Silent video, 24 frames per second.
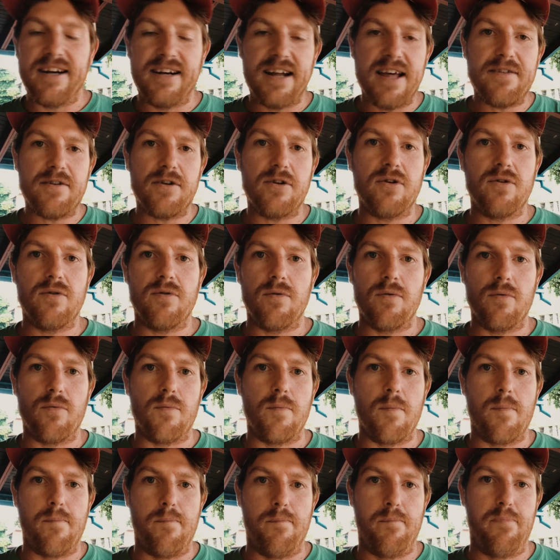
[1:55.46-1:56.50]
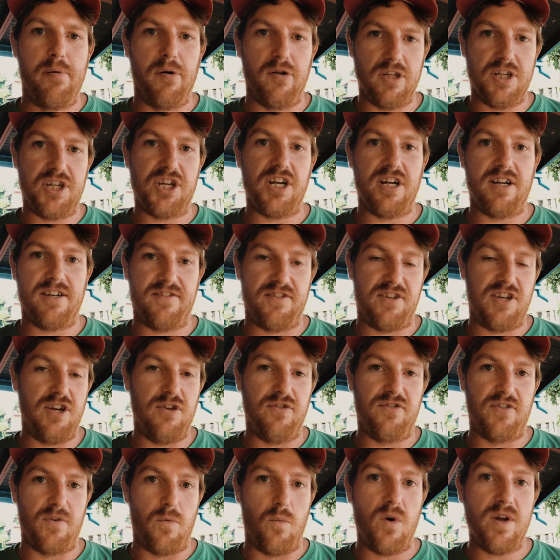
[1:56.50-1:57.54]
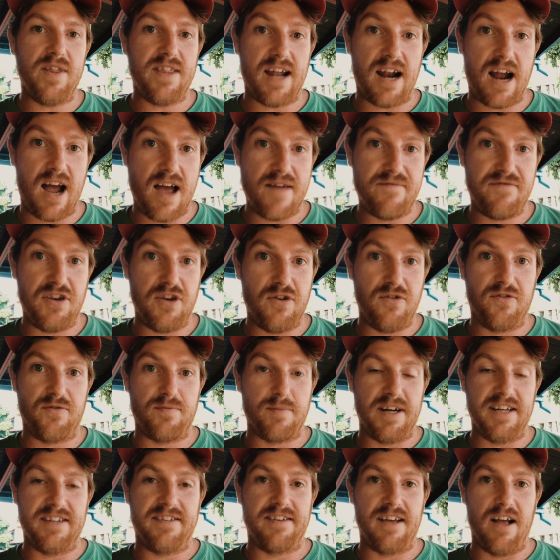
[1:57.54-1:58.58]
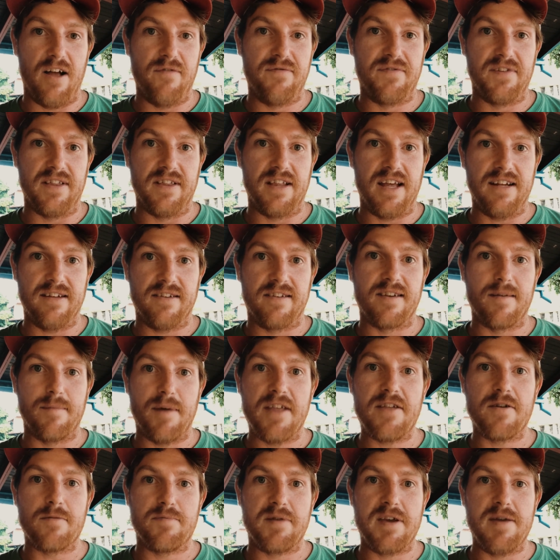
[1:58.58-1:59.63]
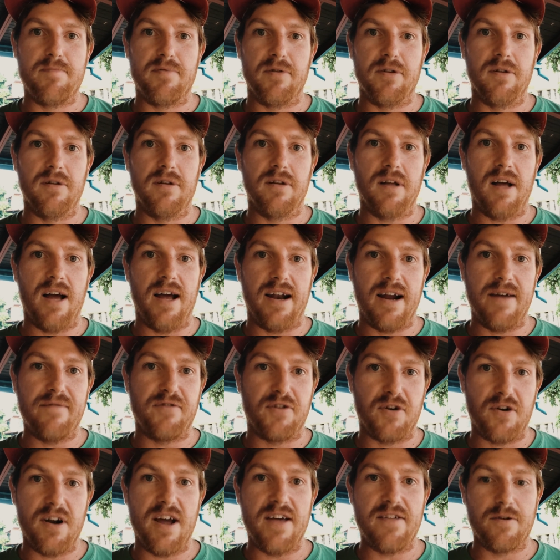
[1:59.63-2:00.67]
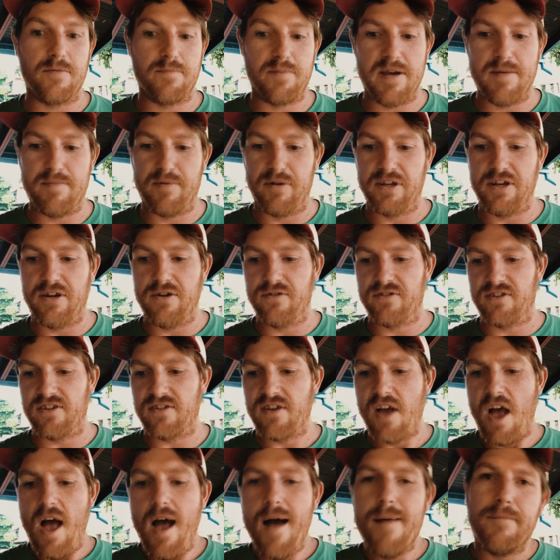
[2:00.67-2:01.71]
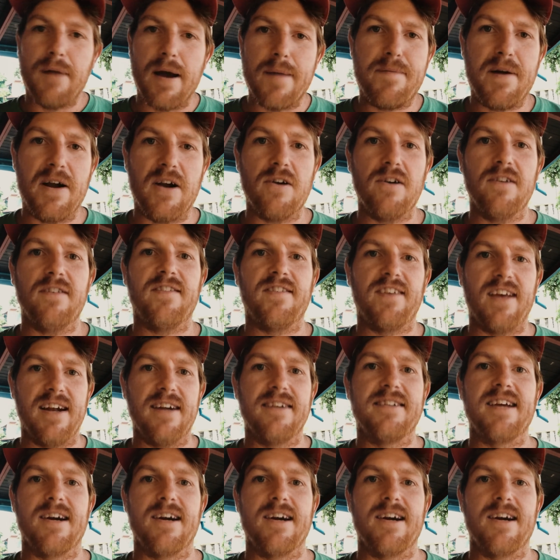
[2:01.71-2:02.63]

And another bullshit excuse, and one that I've used myself and then some other people, and I've heard other people use, is my parents set a